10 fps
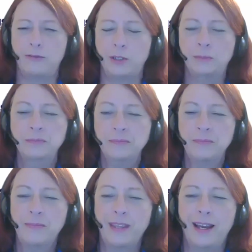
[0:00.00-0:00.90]
So
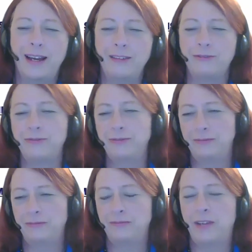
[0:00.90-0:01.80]
mm-hmm. I've
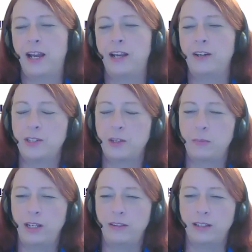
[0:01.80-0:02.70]
hired
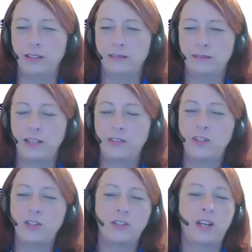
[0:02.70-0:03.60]
somebody that
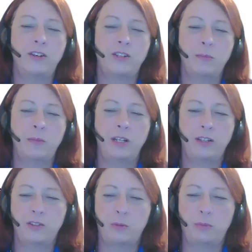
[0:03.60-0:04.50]
doesn't just hire somebody
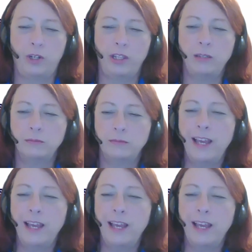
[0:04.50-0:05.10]
because they're breathing.